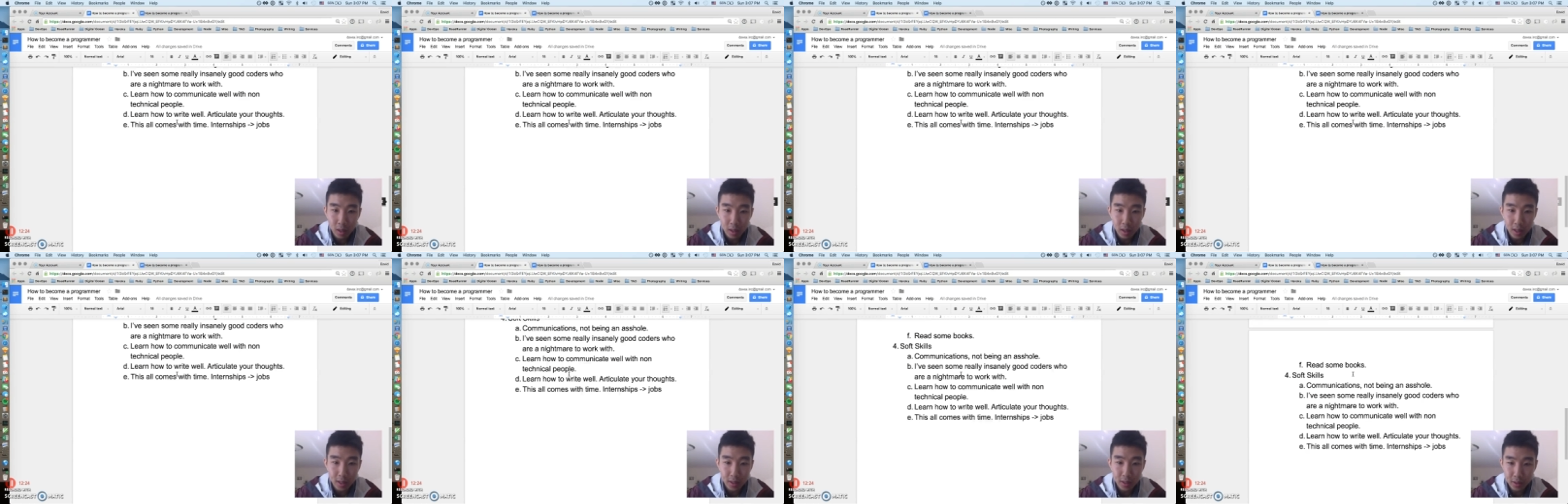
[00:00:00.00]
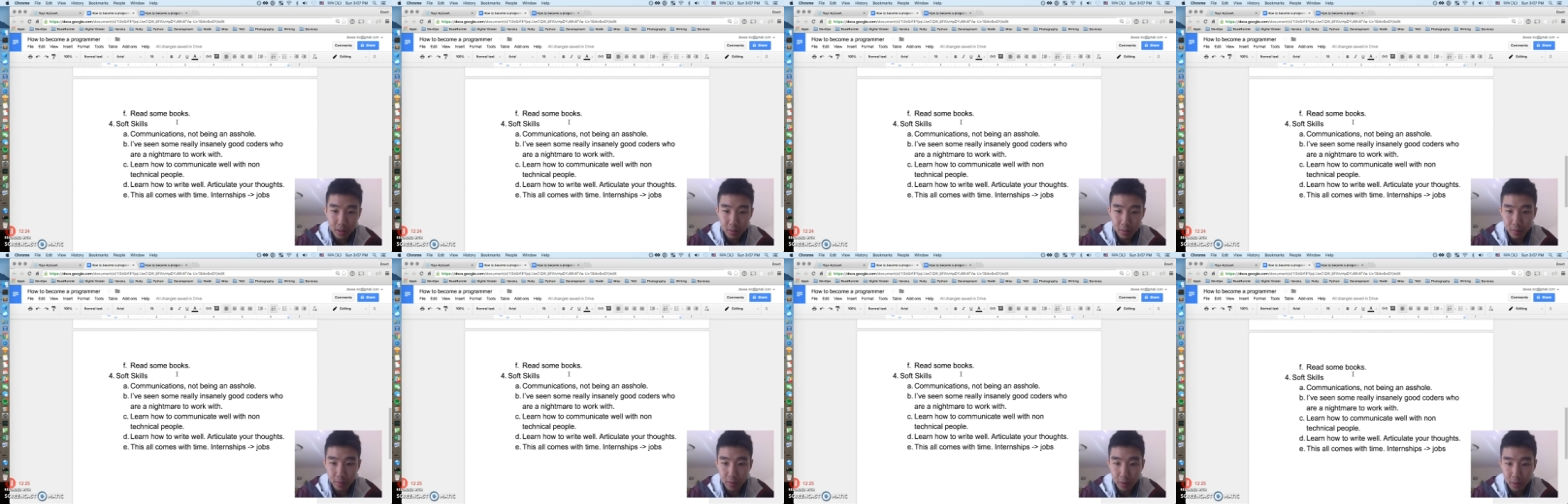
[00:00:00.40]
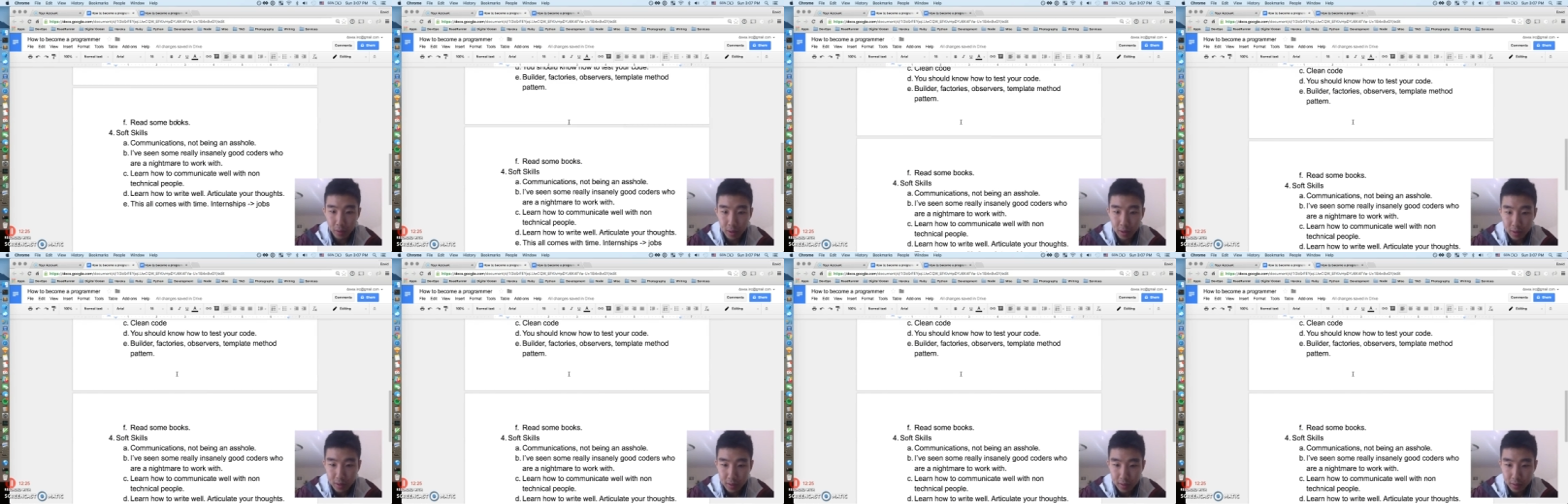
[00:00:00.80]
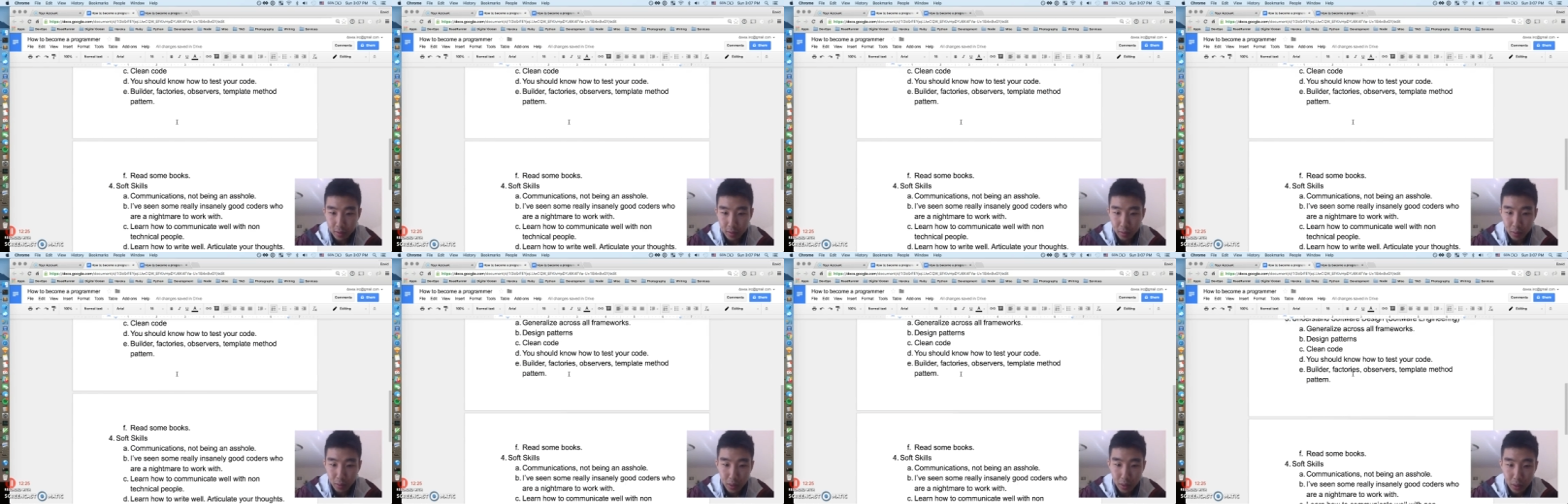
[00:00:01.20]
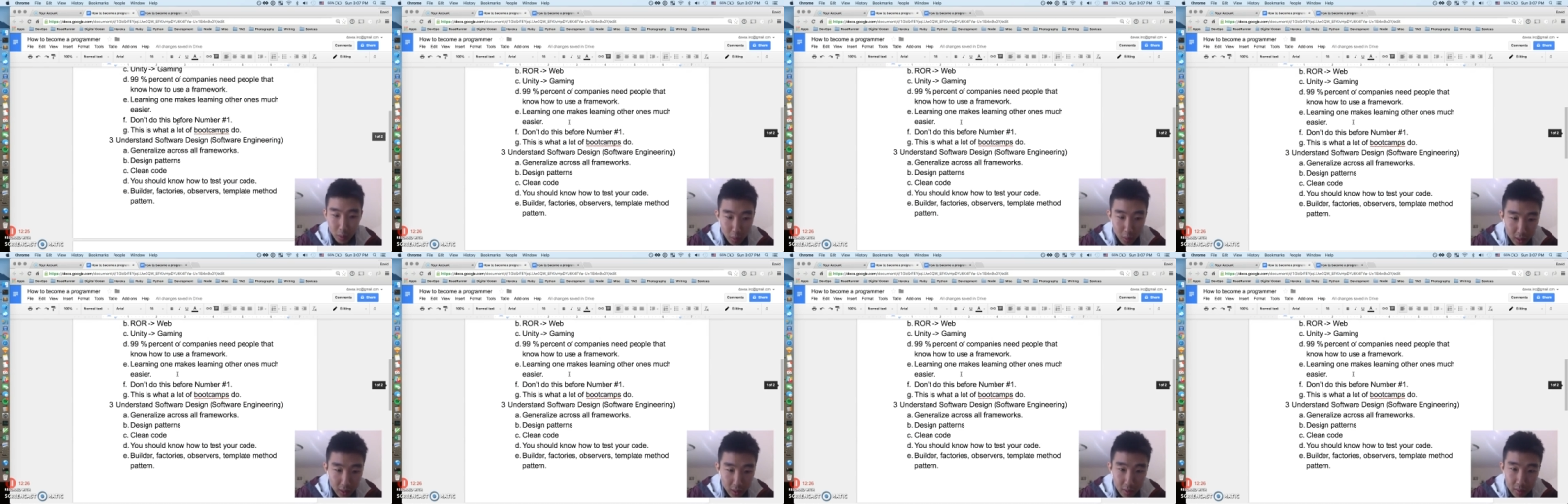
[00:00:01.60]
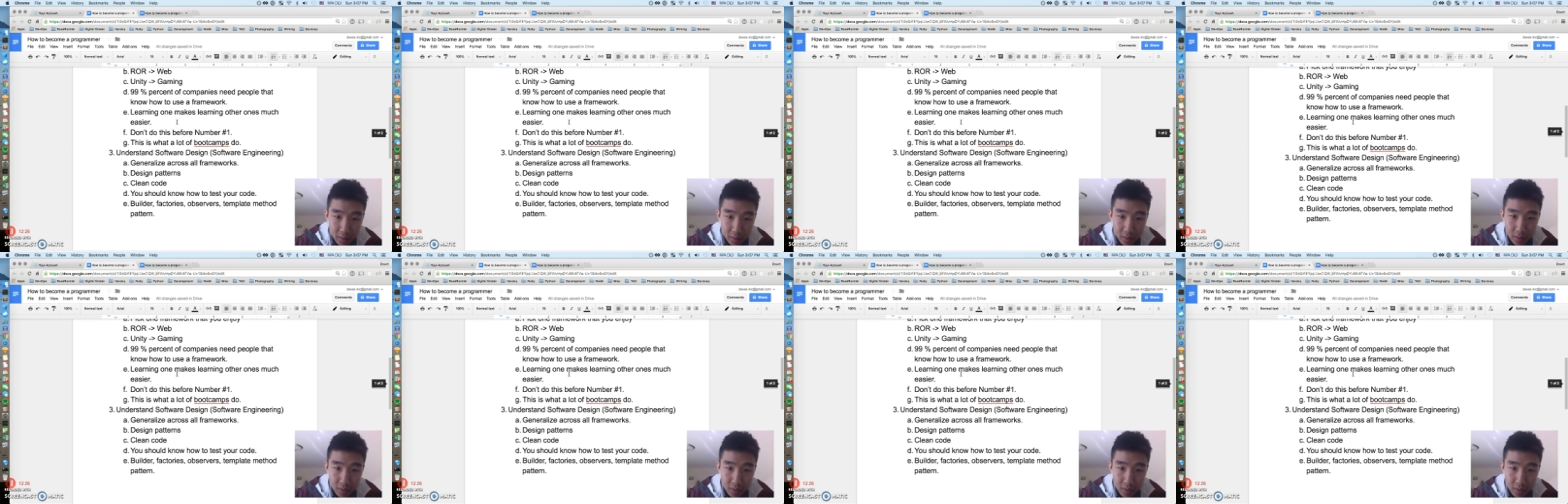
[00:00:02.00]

let's just review this real quick.